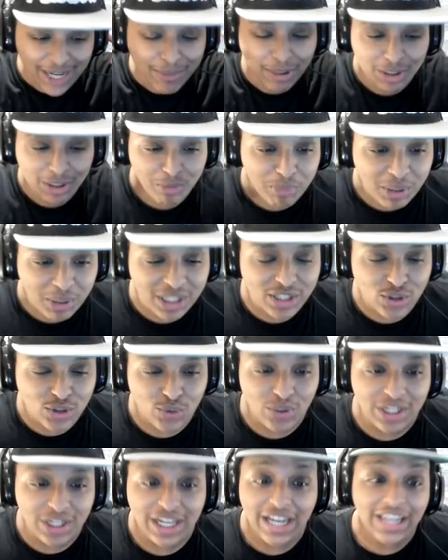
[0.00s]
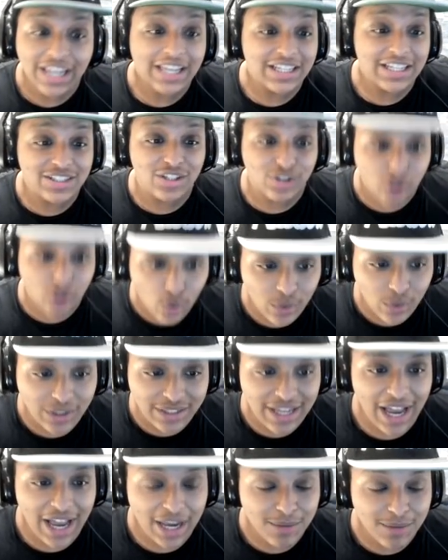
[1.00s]
about the PS3 is the
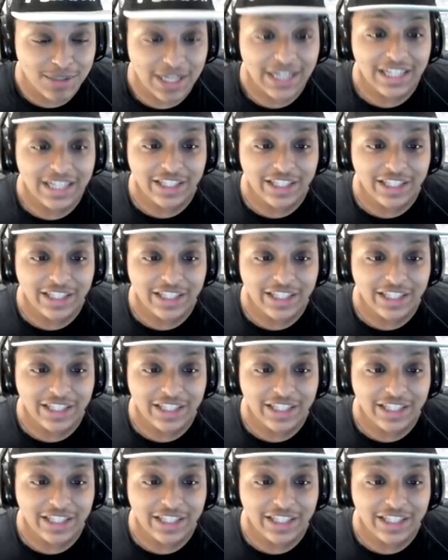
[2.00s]
loading times.